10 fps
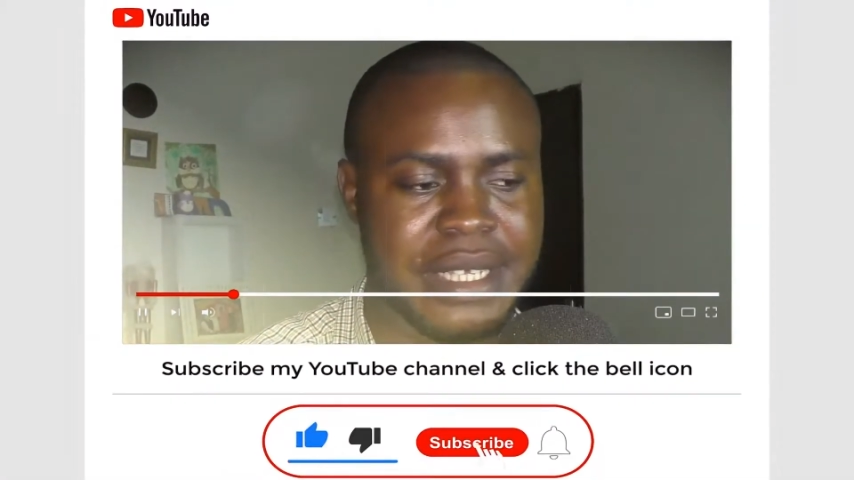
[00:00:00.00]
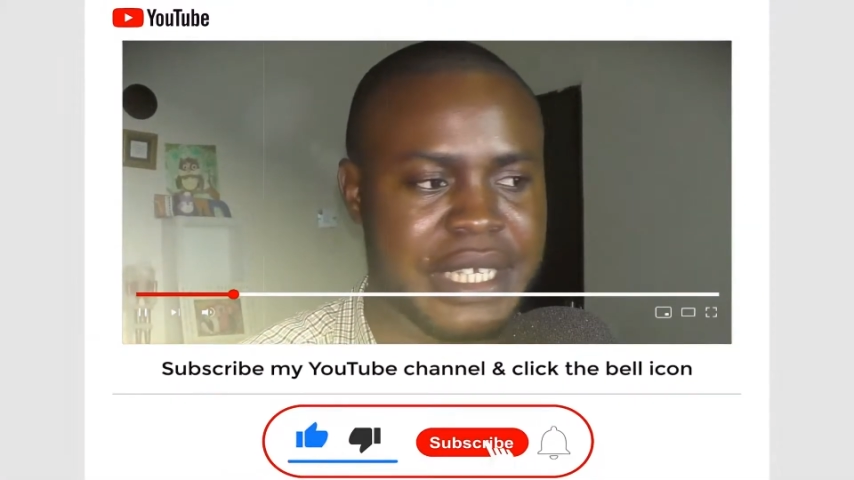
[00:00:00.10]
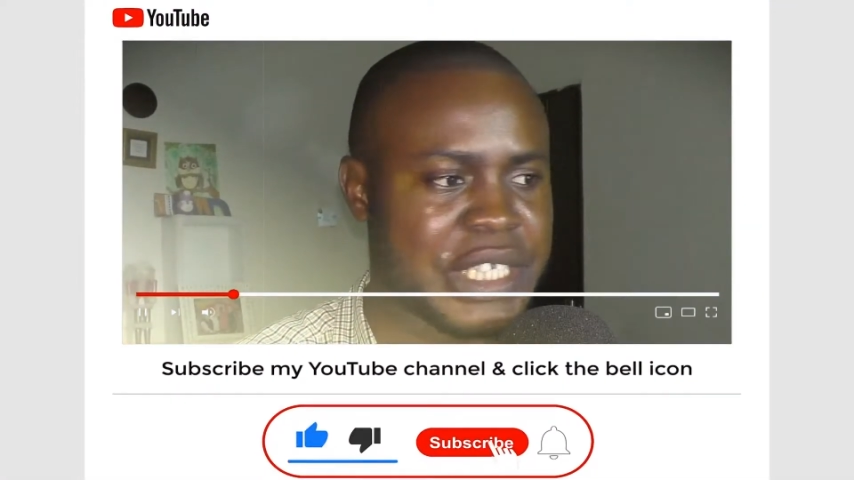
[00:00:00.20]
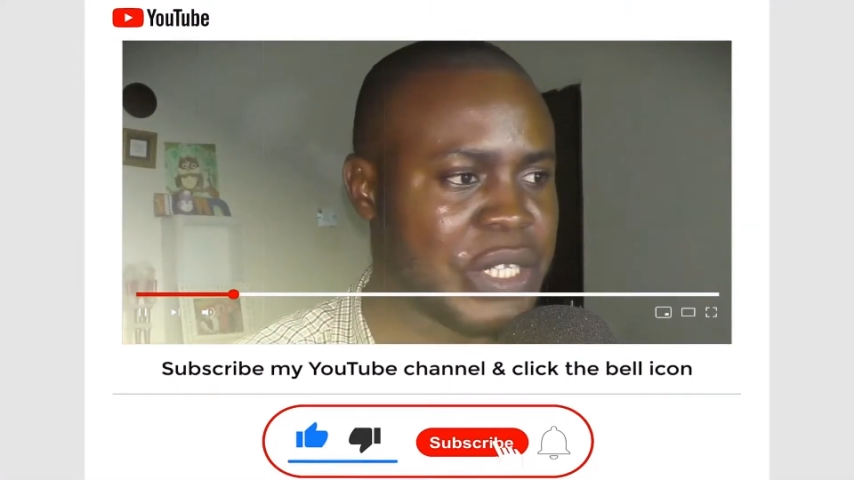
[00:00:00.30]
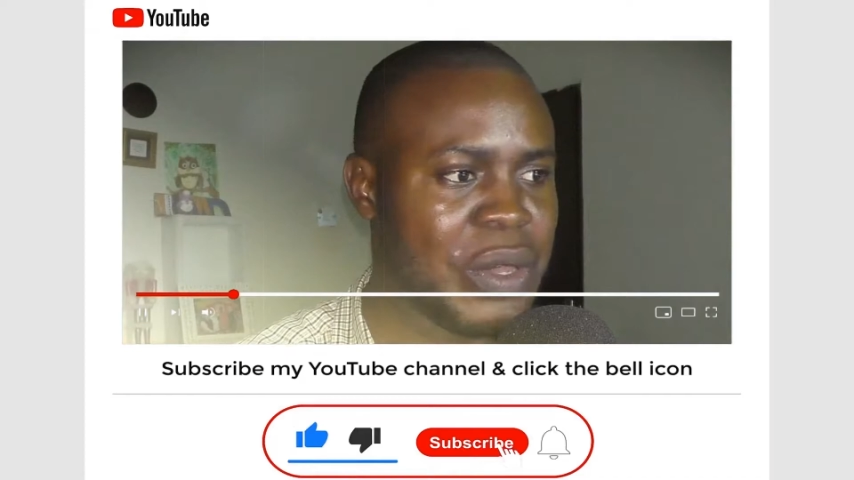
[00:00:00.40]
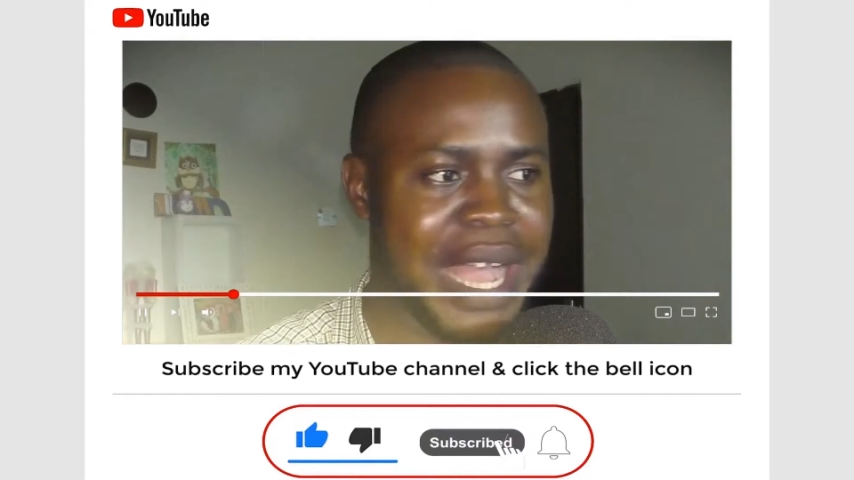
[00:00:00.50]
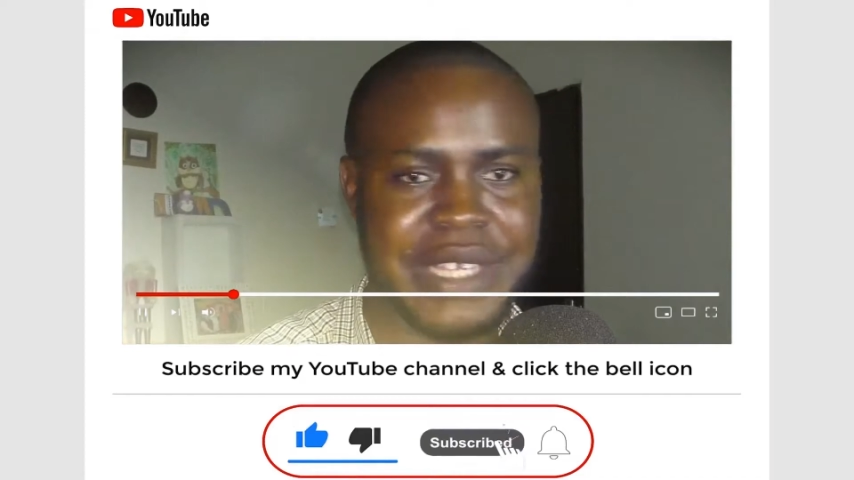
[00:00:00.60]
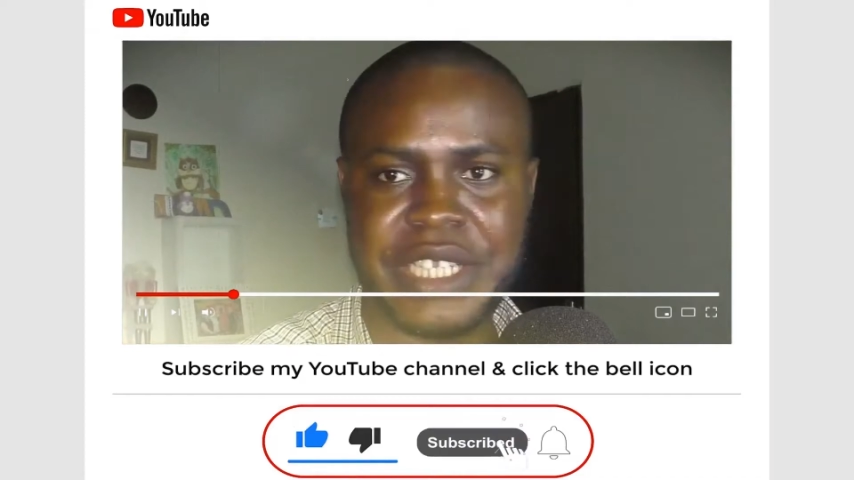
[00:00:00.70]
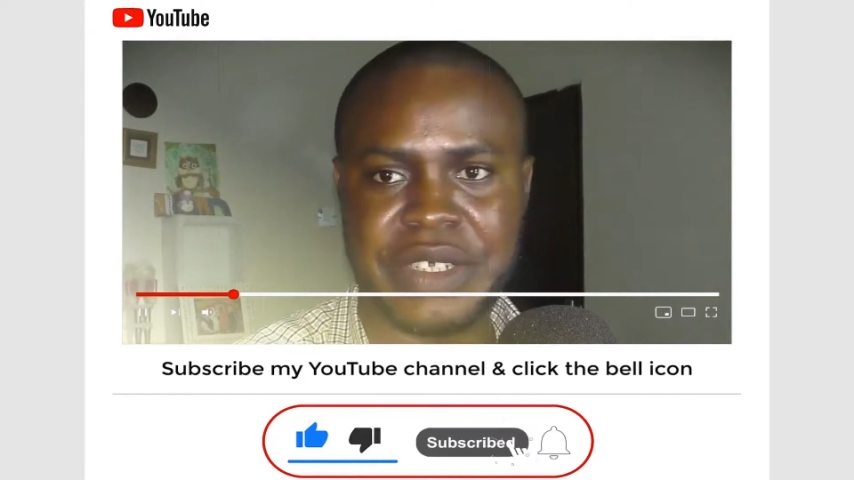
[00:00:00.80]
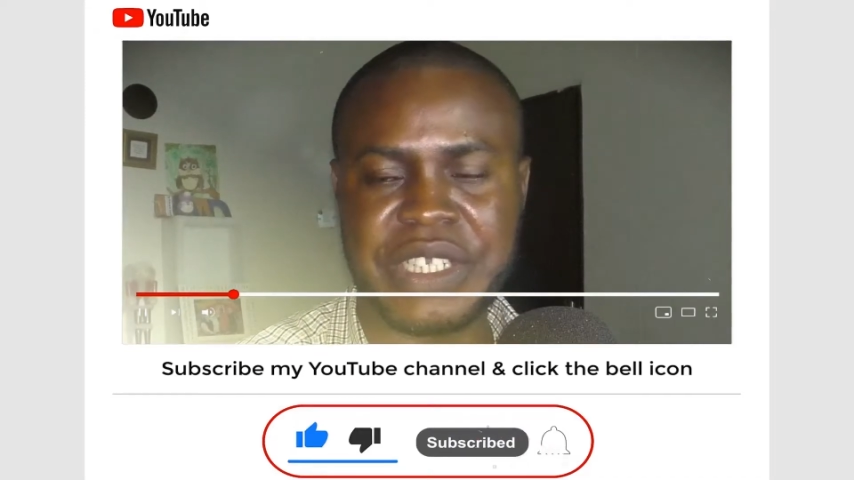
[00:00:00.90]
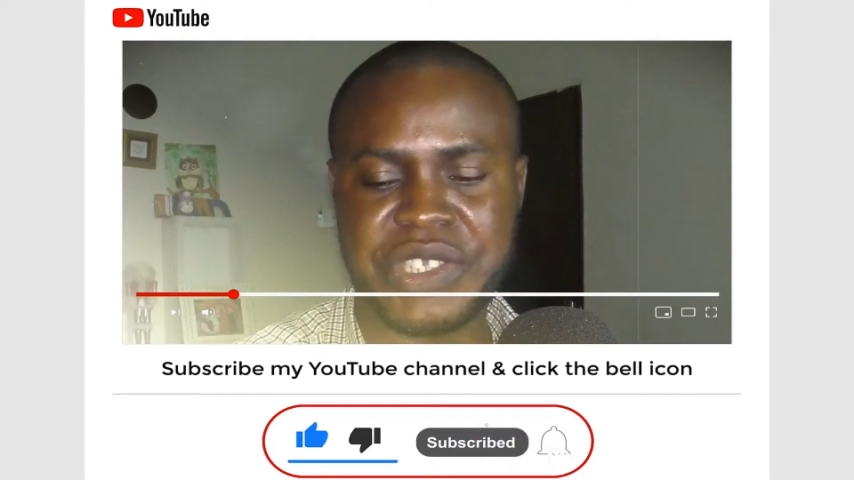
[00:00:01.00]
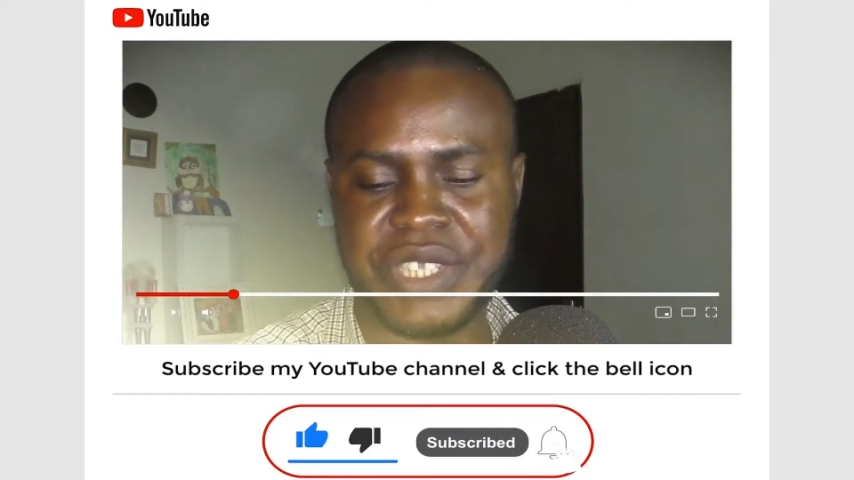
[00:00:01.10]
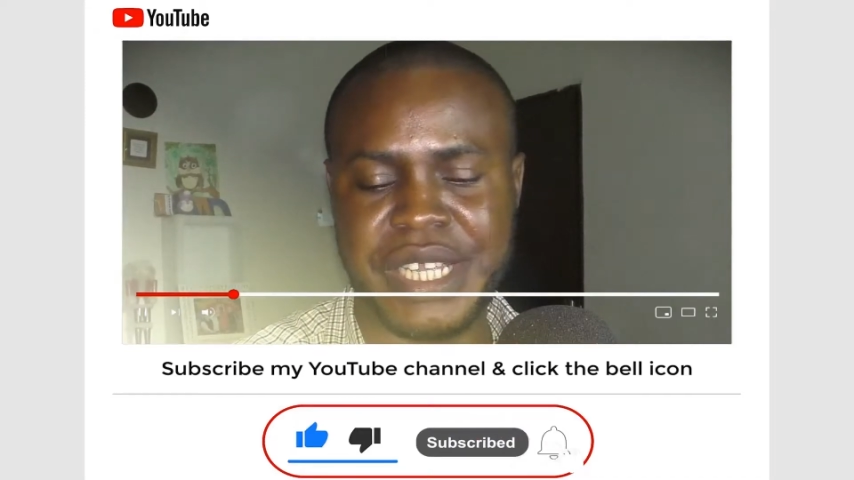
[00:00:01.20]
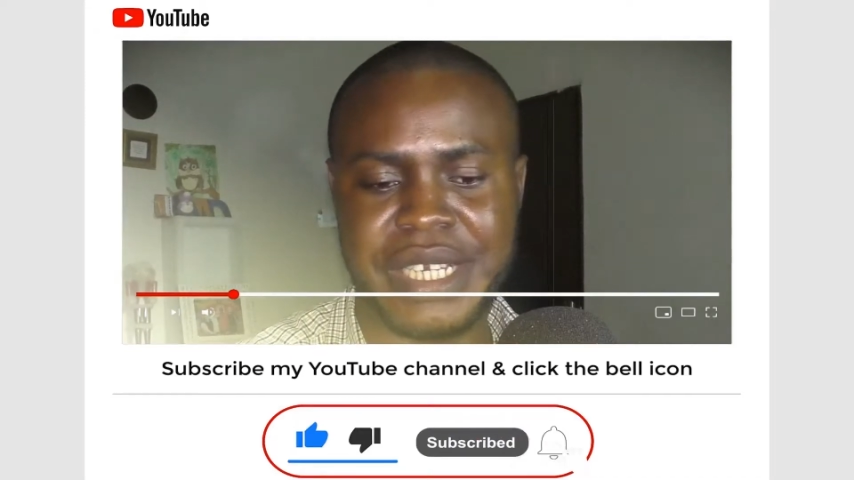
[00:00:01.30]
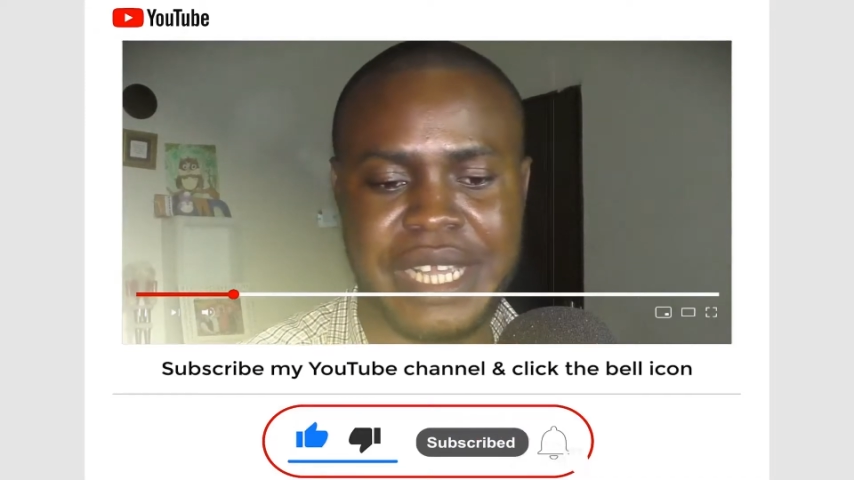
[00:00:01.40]
So as a
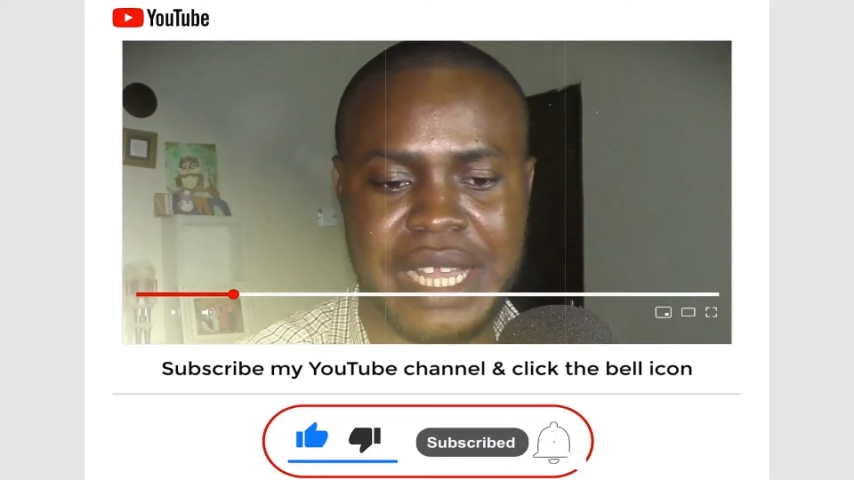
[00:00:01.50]
Christian,